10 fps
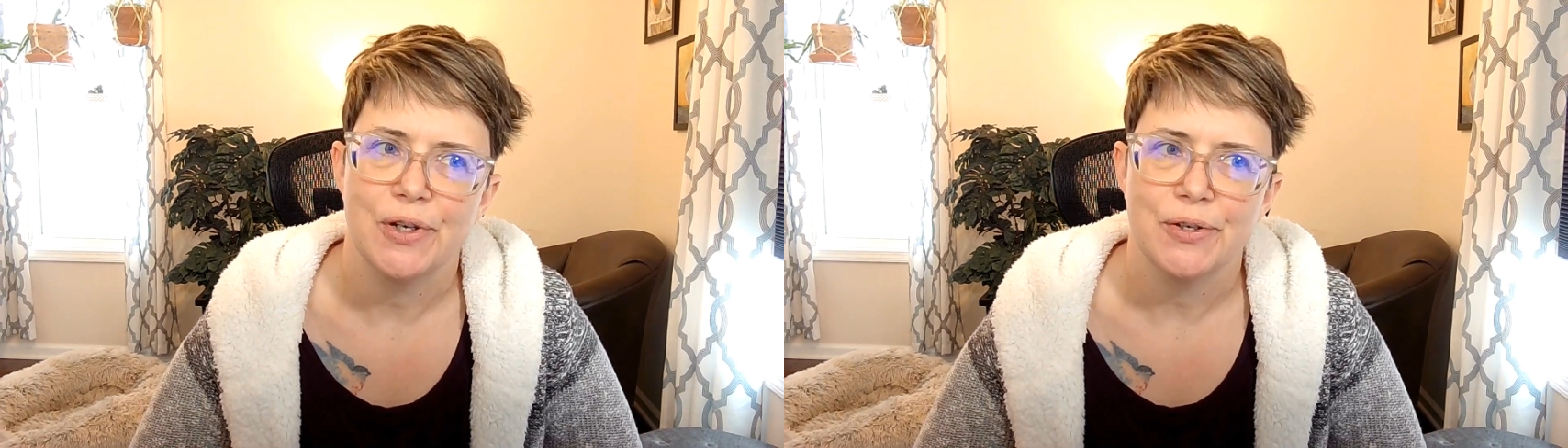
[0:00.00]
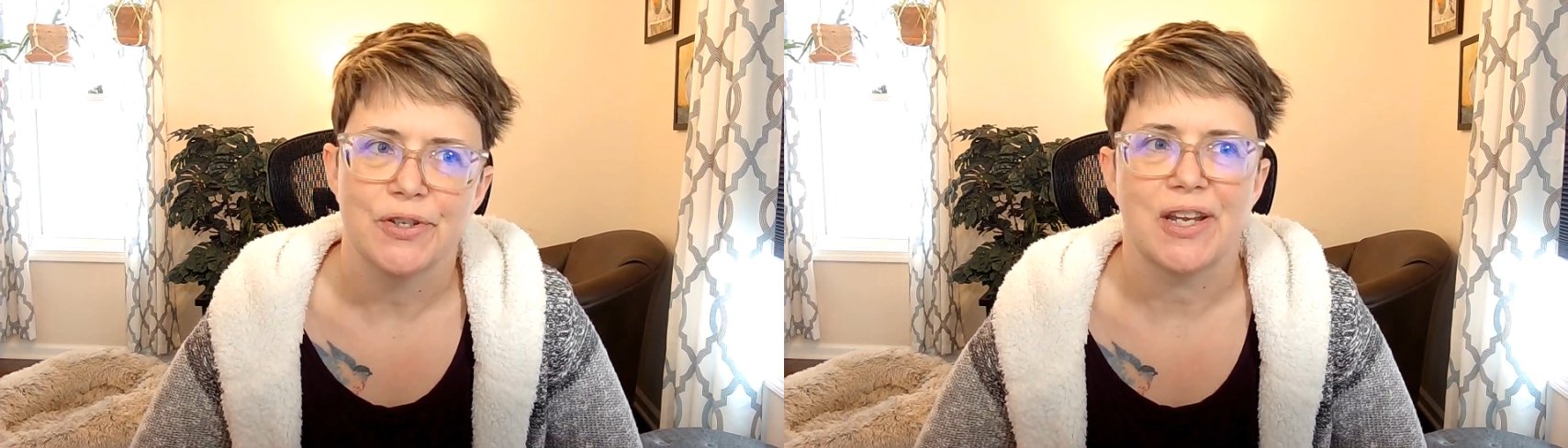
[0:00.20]

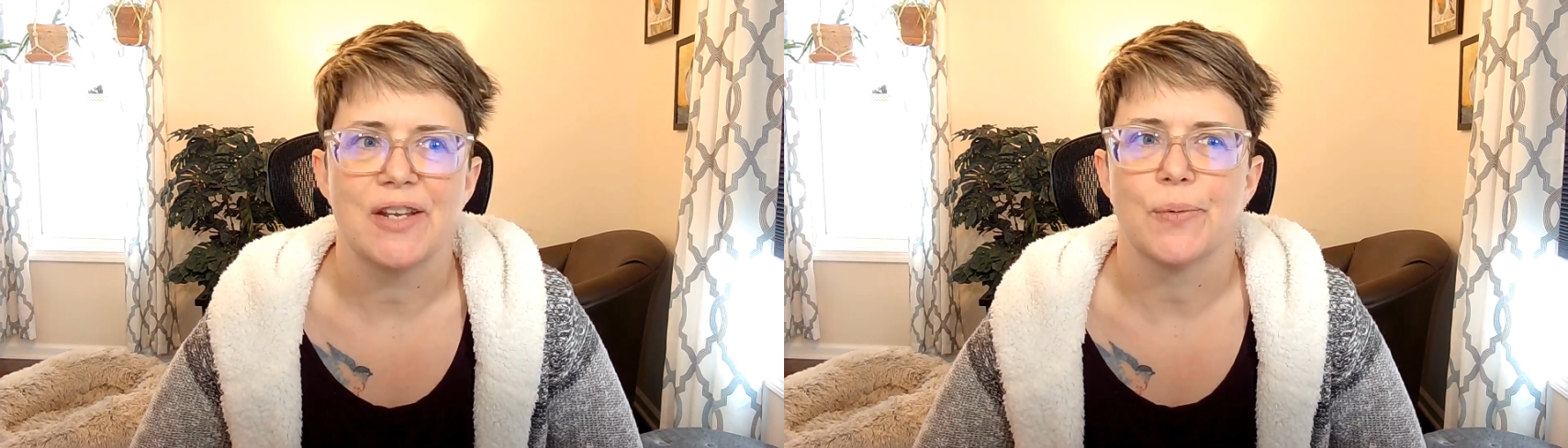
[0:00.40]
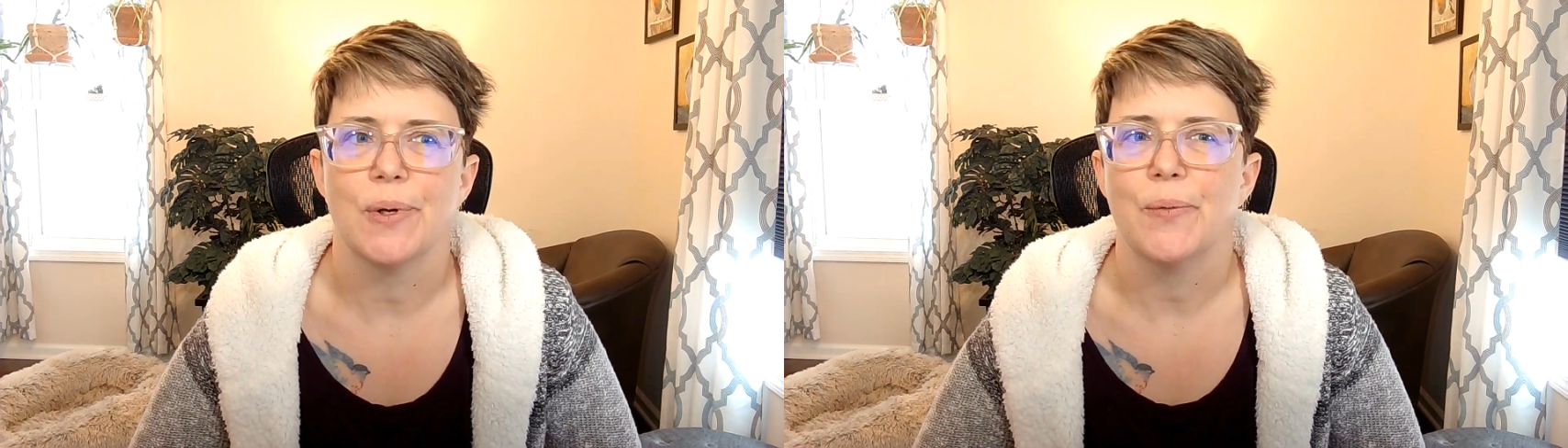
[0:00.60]
your
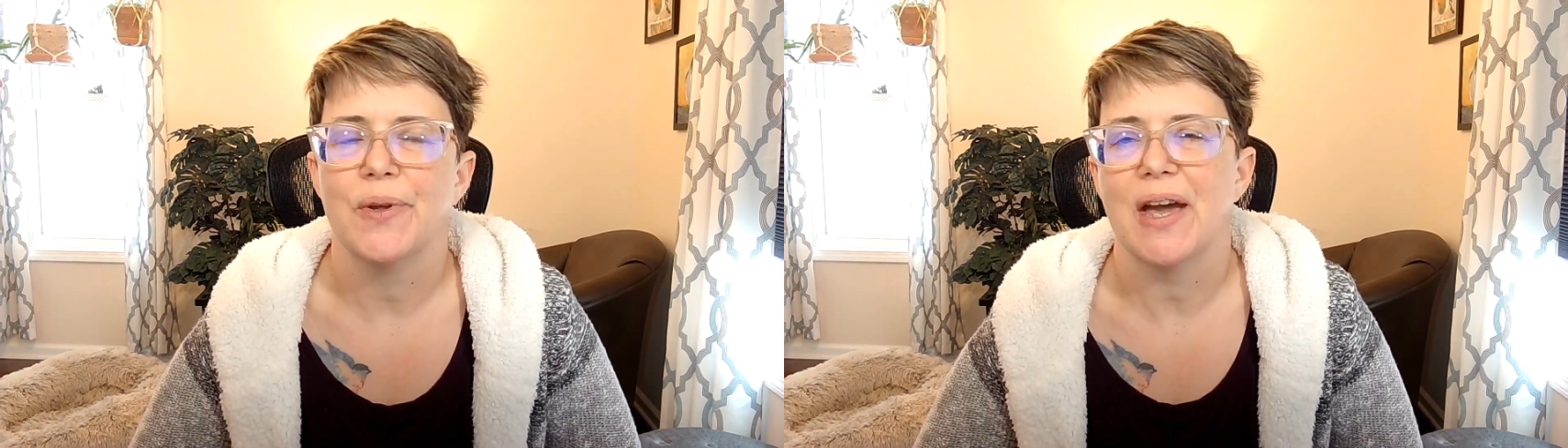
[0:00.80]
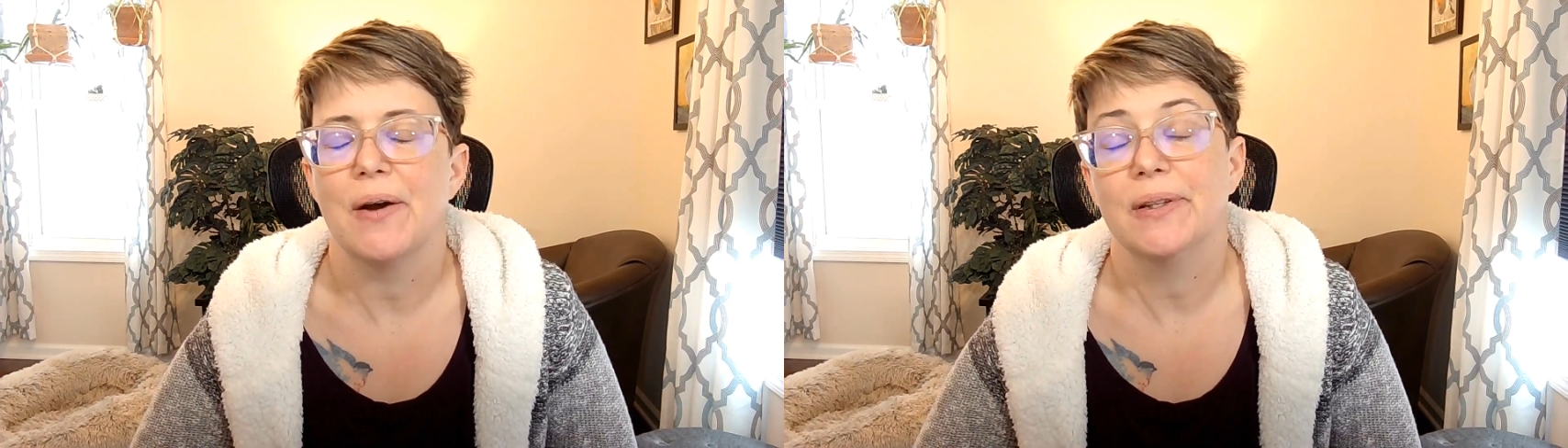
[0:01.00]
schedule
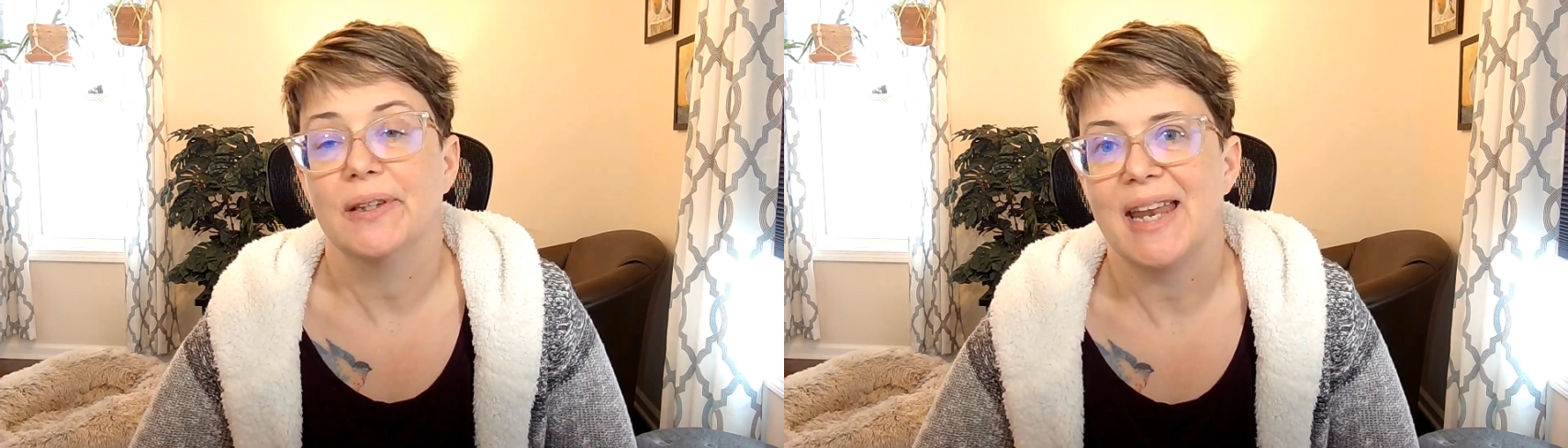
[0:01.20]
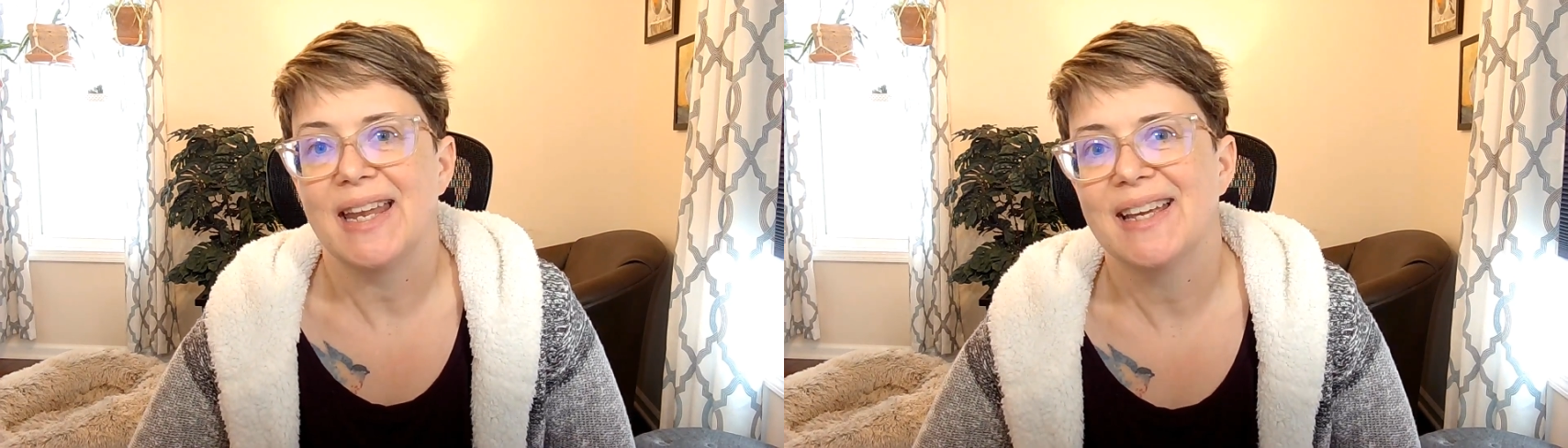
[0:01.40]
without
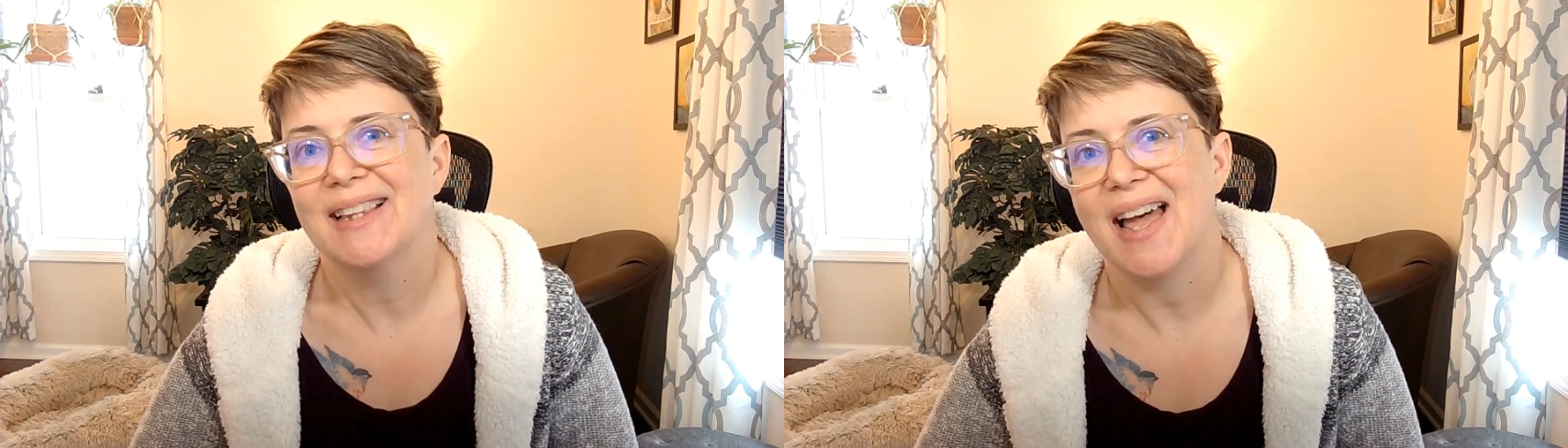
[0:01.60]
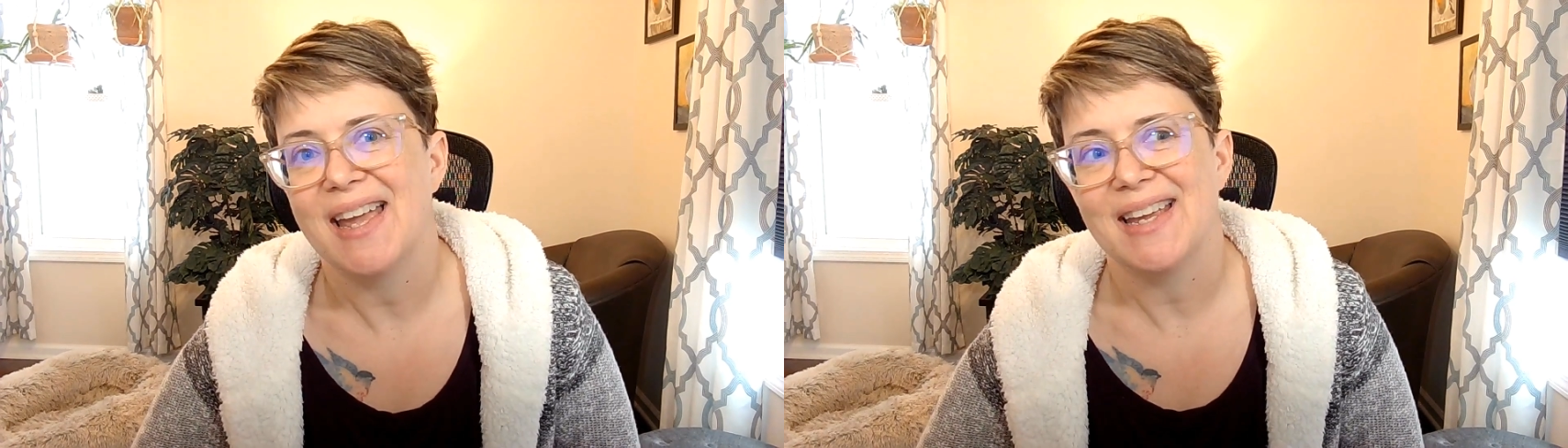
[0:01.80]
letting
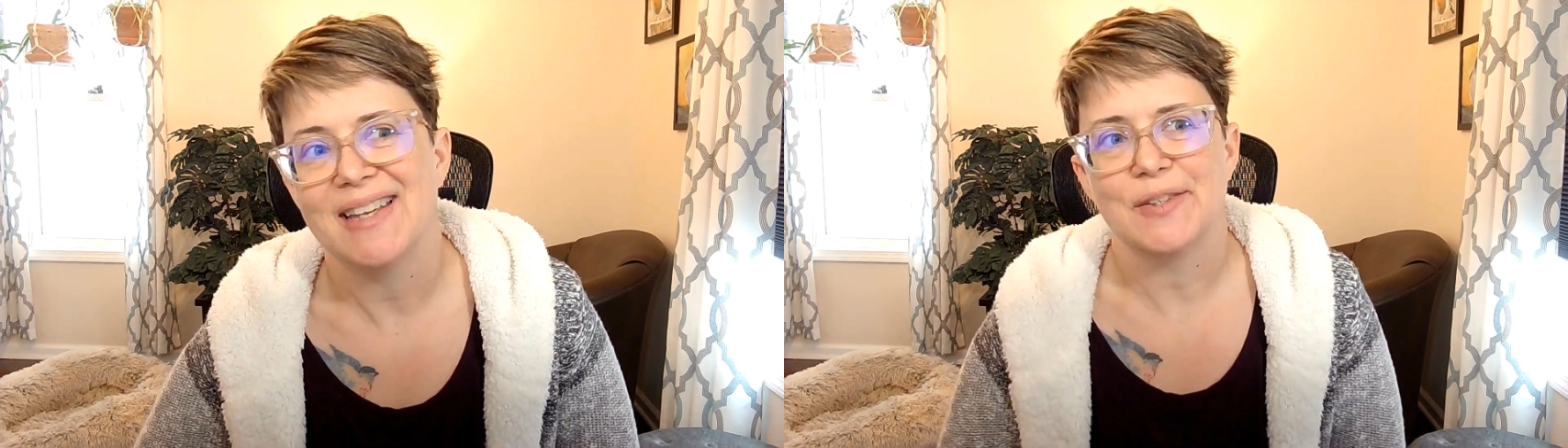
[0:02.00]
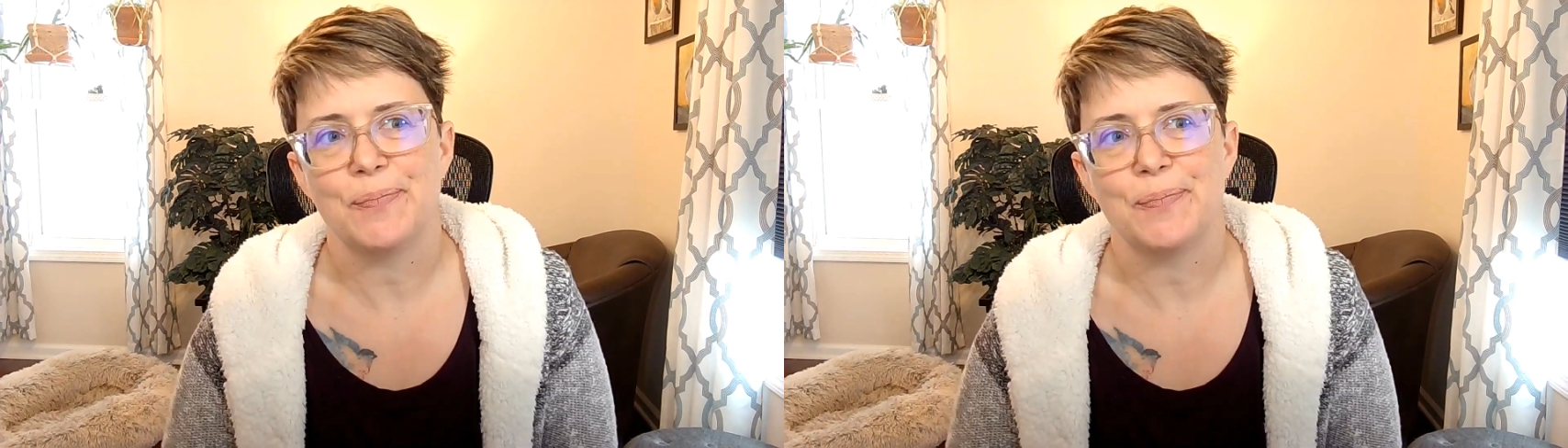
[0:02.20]
clients